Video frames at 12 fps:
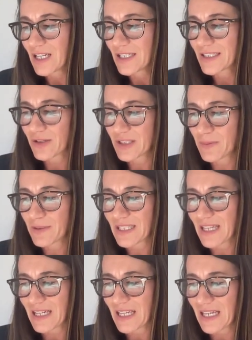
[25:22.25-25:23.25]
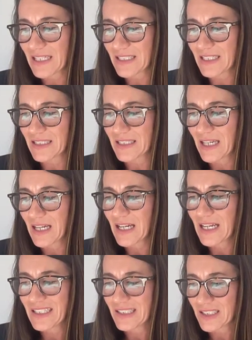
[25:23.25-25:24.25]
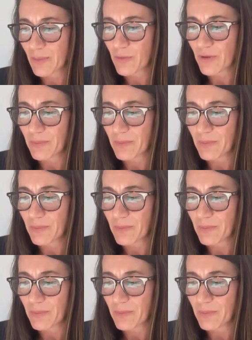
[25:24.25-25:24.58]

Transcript: So I suppose that case is, in summary,